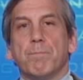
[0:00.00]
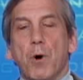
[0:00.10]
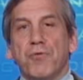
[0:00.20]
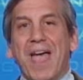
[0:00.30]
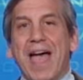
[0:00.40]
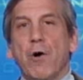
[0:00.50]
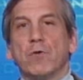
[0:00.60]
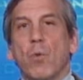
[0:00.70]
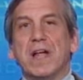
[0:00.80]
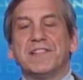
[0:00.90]
Both
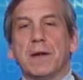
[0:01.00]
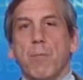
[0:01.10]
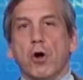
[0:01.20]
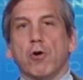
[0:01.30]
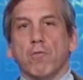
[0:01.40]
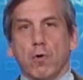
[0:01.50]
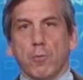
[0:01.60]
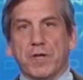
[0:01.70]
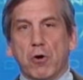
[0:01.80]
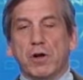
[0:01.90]
Allen West and Marco
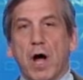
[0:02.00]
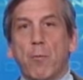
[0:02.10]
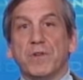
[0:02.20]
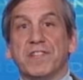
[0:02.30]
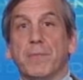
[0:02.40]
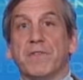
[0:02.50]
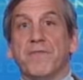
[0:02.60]
Rubio come with some